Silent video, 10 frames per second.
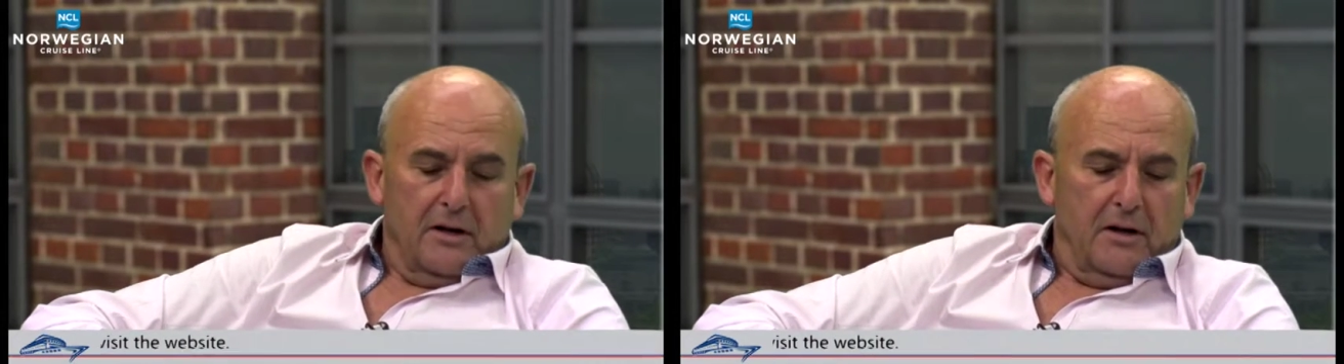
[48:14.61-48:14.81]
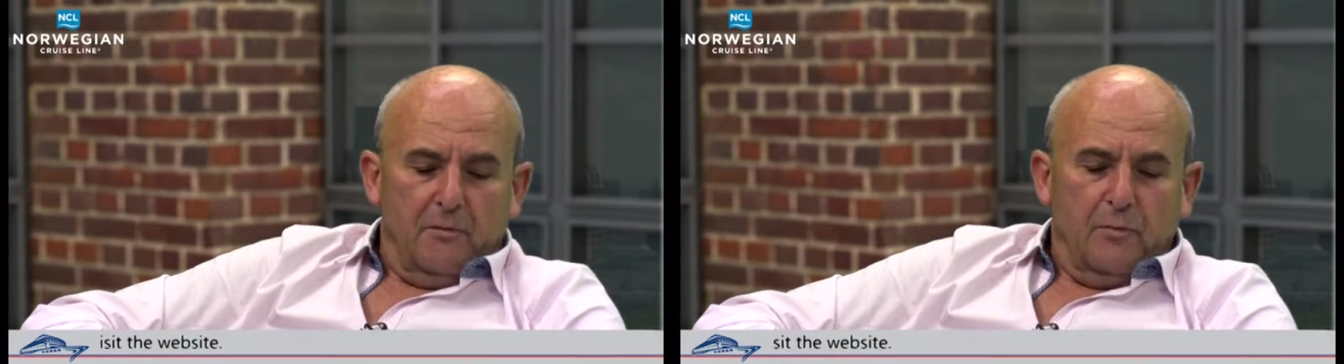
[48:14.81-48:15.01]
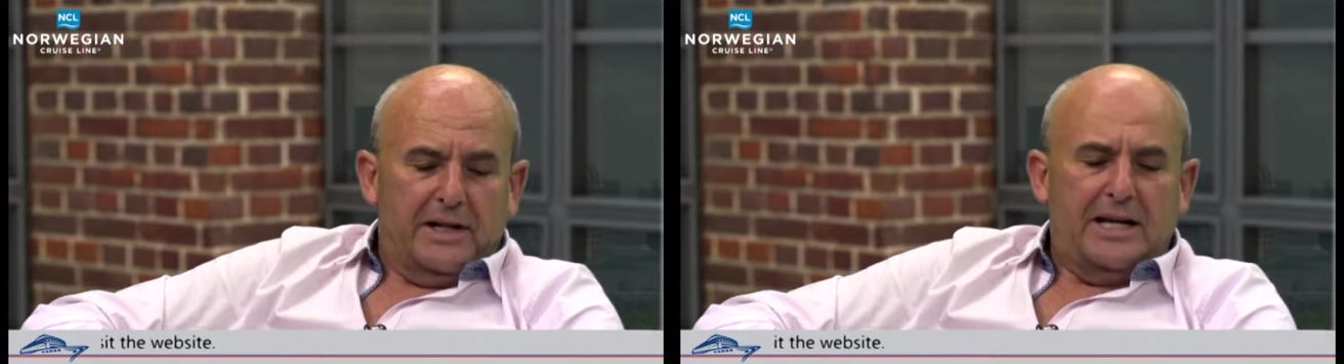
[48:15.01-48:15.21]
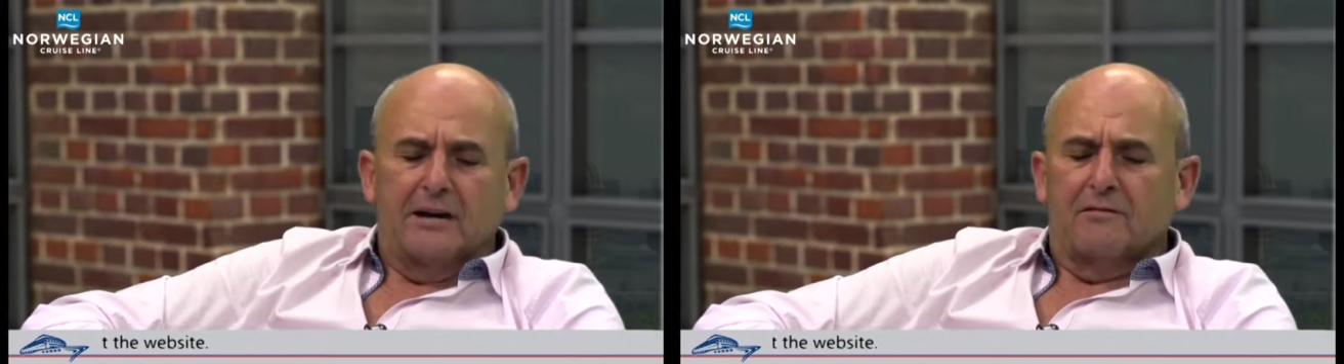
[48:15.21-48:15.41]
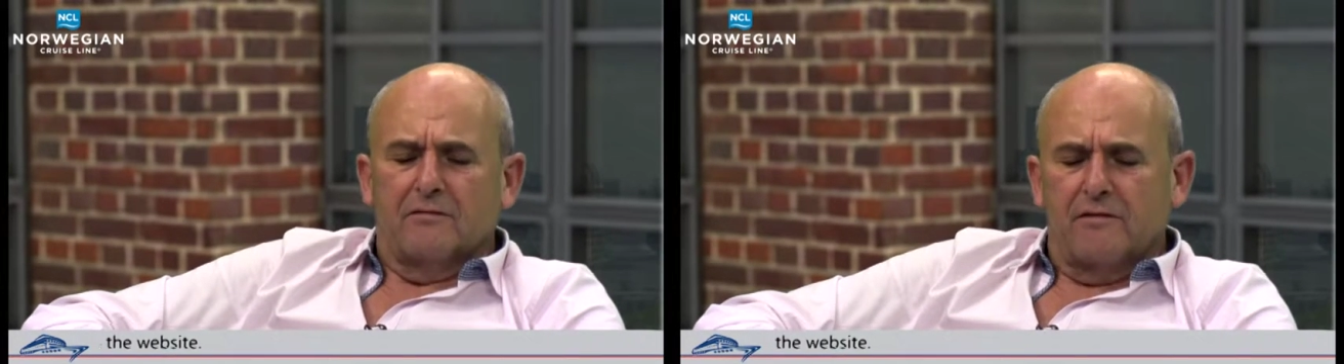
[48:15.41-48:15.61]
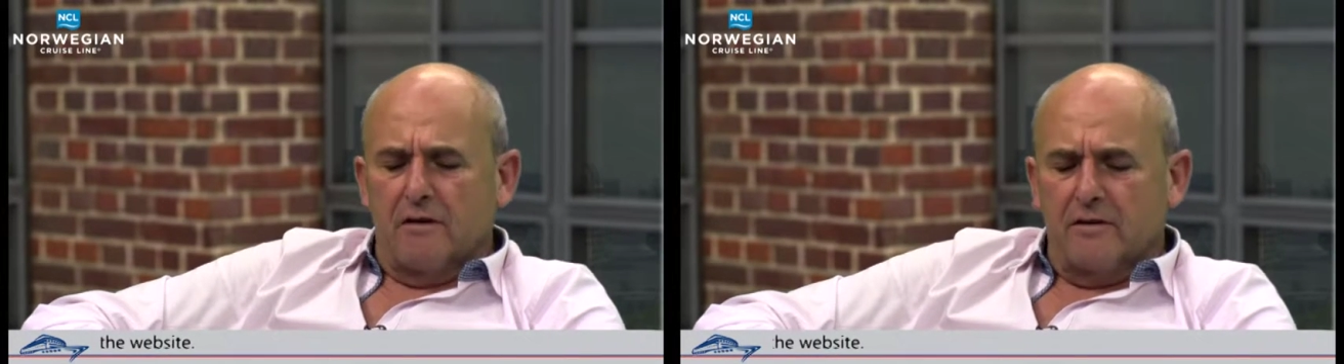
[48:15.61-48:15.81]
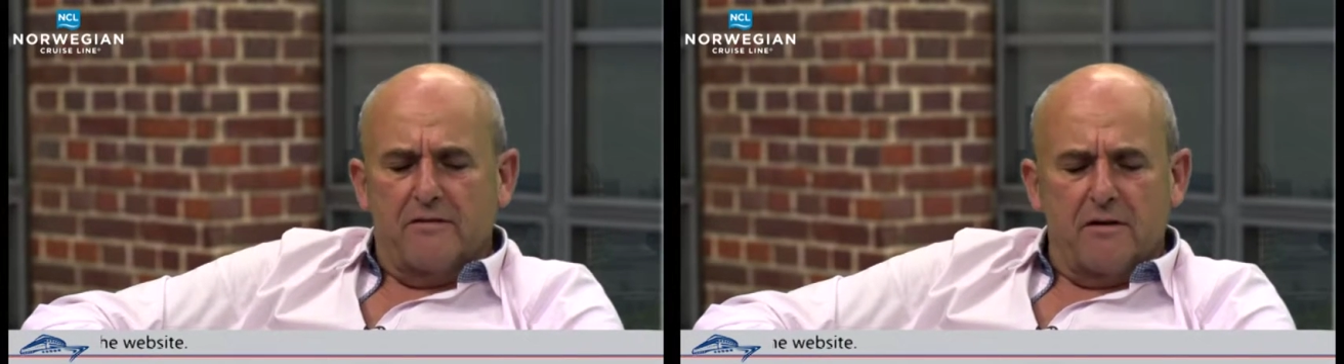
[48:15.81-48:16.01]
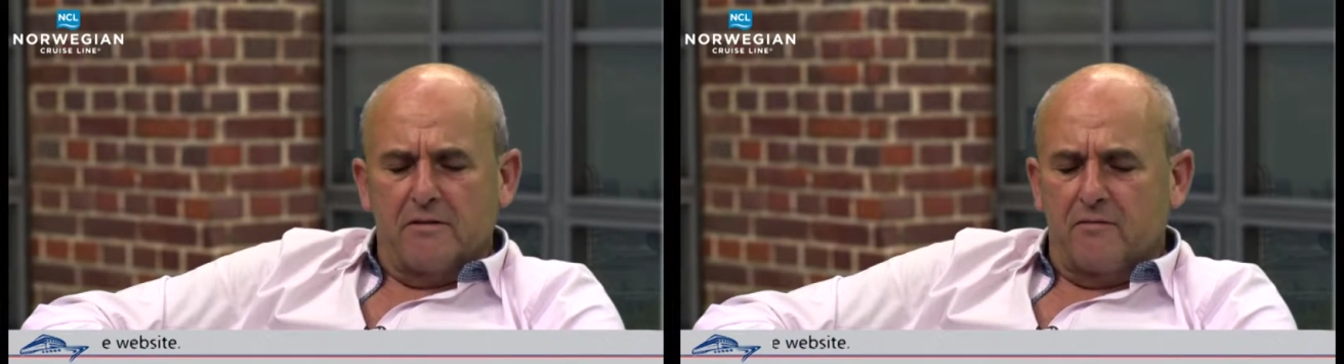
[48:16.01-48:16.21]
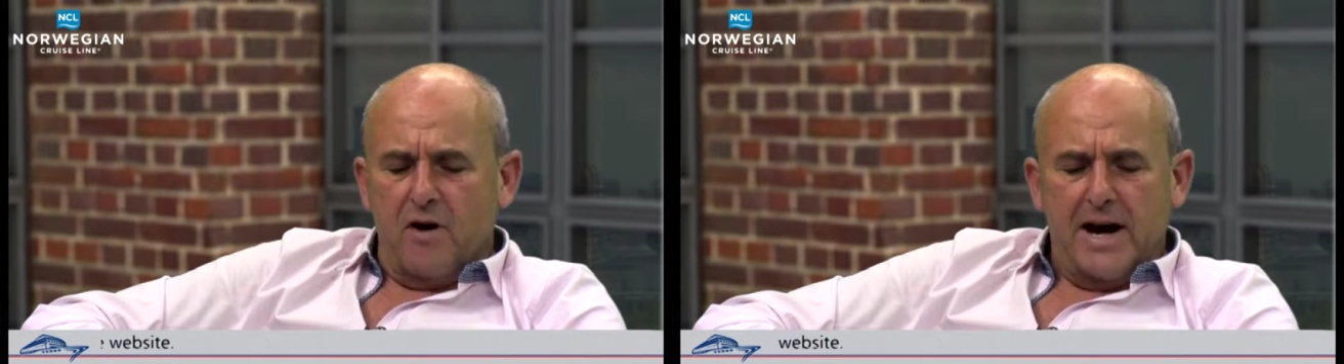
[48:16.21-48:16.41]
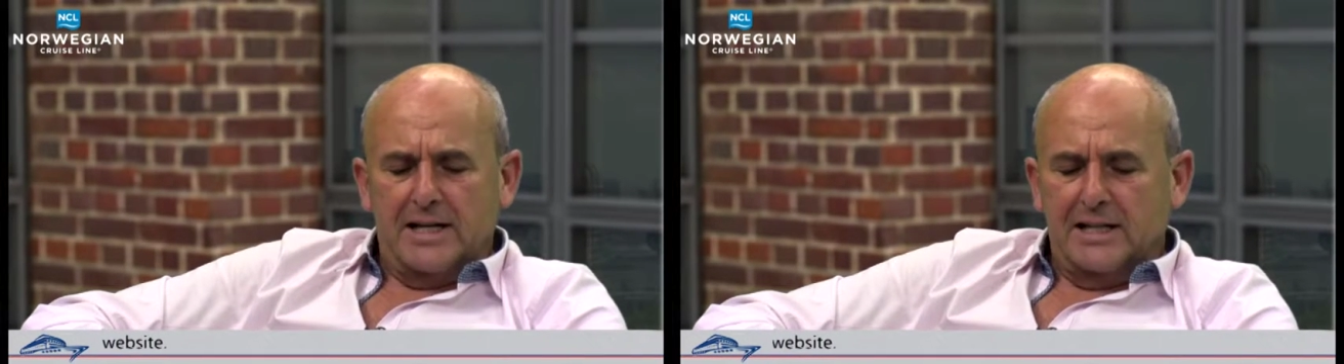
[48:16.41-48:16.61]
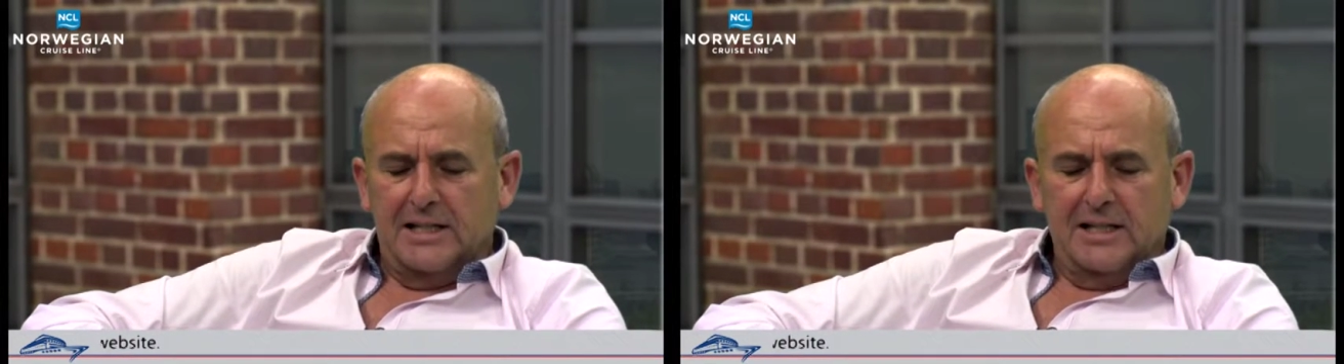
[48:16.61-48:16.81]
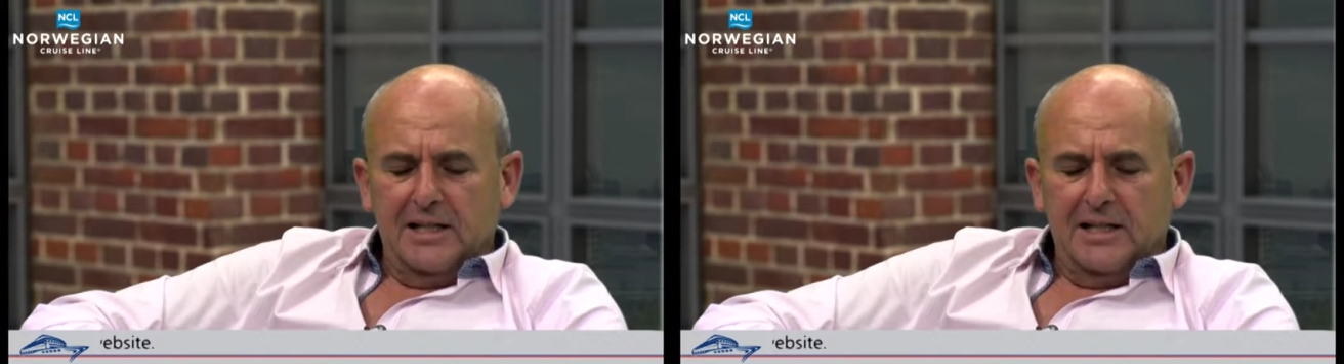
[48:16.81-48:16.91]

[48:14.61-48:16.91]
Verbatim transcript: Um, but again, very, very friendly,